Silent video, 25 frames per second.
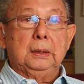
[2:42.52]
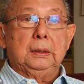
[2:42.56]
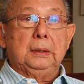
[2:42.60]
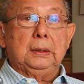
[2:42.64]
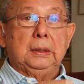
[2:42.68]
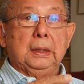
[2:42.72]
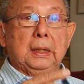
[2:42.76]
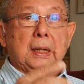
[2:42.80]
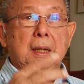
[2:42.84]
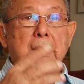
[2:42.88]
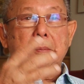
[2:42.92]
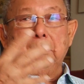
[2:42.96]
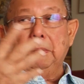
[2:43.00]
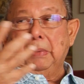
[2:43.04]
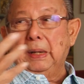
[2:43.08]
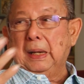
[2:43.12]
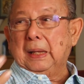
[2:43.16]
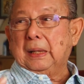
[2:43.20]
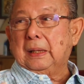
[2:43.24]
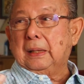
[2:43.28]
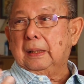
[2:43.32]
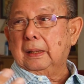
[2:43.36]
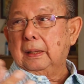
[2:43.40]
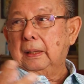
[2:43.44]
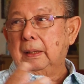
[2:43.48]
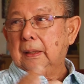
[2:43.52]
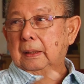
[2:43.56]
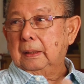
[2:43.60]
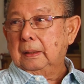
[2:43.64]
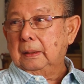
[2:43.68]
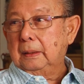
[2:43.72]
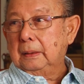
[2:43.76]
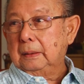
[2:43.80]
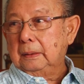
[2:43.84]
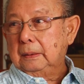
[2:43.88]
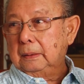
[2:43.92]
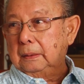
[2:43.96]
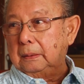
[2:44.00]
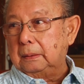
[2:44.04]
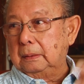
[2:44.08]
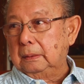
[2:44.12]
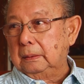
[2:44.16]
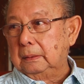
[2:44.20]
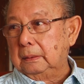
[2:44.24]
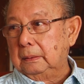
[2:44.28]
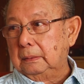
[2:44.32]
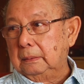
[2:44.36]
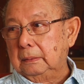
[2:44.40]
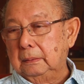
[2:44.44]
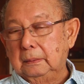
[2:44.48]
they had Malacca
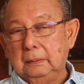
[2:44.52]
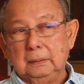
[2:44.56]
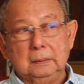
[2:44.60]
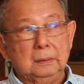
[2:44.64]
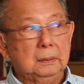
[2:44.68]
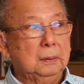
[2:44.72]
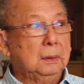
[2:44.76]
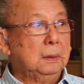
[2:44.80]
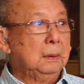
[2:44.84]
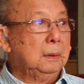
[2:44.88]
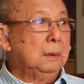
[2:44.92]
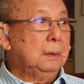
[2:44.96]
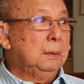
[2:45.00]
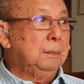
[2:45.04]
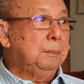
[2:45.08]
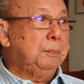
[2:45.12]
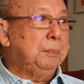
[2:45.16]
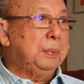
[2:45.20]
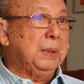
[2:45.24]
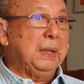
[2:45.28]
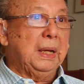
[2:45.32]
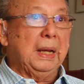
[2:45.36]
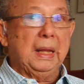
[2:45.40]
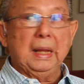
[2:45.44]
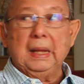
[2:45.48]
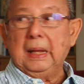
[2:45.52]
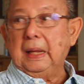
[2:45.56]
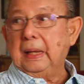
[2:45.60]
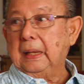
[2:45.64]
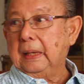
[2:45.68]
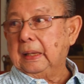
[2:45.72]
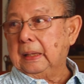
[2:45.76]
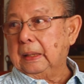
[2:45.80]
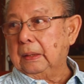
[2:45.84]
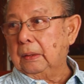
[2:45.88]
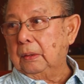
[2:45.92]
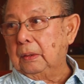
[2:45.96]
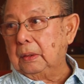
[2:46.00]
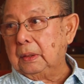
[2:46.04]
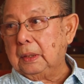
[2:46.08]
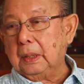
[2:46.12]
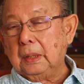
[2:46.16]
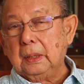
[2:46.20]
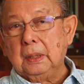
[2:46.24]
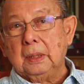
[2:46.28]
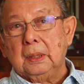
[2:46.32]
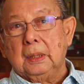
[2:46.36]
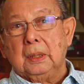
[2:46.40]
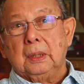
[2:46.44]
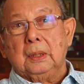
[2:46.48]
and Penang and all
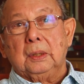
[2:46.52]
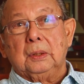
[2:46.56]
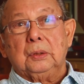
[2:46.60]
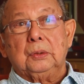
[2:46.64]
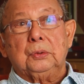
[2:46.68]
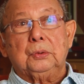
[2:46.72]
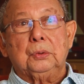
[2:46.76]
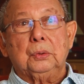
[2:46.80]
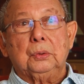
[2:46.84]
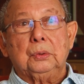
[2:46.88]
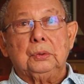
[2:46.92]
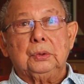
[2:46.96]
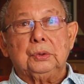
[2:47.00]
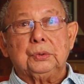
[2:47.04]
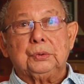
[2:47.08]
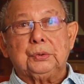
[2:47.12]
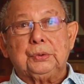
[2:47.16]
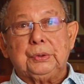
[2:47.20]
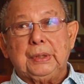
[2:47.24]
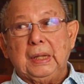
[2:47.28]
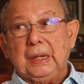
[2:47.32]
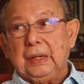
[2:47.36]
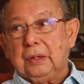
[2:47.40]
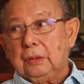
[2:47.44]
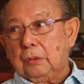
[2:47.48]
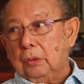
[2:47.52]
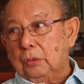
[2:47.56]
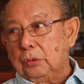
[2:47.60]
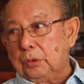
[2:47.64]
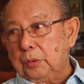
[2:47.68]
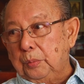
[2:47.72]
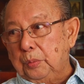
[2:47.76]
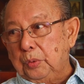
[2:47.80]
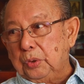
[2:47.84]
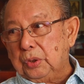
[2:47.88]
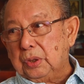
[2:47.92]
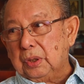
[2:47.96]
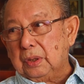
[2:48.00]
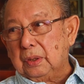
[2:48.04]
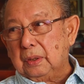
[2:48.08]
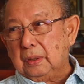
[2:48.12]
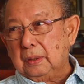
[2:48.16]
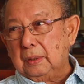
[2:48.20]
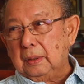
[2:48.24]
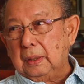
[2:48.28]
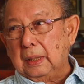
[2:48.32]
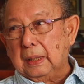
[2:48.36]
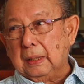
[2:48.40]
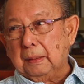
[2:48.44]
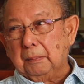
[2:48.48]
that. So the state
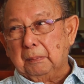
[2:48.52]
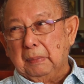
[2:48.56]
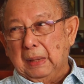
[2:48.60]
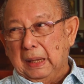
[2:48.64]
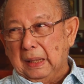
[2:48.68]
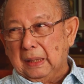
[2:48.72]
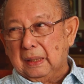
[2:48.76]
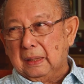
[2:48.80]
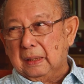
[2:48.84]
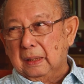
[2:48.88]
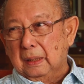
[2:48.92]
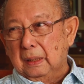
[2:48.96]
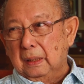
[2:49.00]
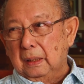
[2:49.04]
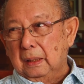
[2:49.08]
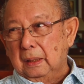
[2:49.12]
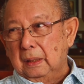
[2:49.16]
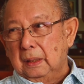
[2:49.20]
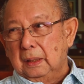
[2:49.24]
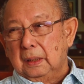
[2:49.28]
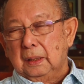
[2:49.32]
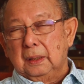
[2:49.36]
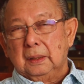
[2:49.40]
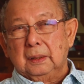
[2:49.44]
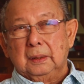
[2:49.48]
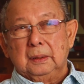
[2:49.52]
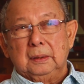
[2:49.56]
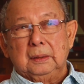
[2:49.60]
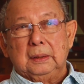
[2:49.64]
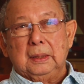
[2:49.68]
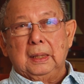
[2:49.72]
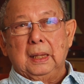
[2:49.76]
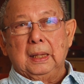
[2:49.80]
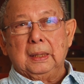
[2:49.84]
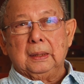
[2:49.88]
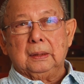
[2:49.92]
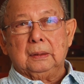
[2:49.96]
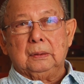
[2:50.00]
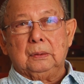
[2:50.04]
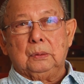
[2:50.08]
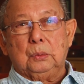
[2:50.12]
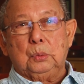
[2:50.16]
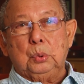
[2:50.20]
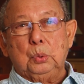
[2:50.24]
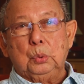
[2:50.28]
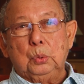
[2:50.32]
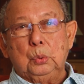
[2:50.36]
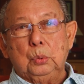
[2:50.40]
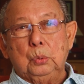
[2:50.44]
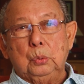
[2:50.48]
contributed, like Malacca, they had
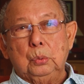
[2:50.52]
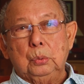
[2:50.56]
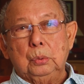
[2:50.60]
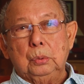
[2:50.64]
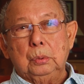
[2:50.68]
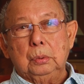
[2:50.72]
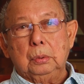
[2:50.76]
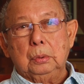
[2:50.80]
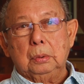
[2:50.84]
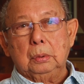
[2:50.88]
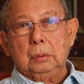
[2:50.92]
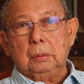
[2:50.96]
two